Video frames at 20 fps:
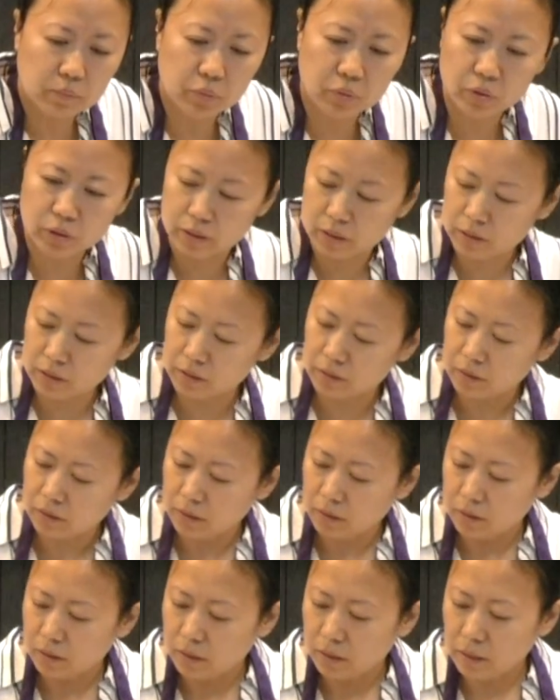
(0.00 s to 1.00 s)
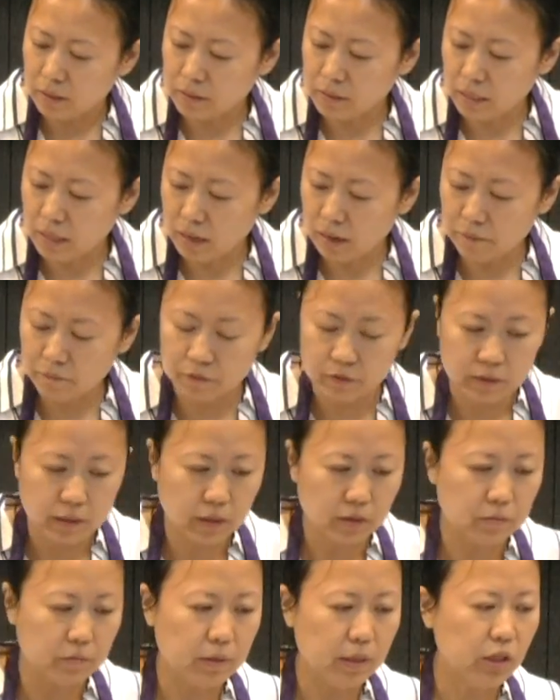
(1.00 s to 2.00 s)
put this on top for
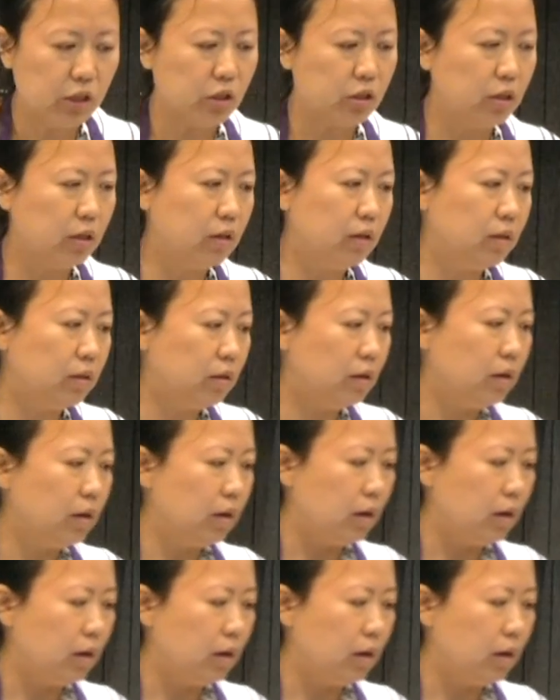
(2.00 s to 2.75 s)
decoration.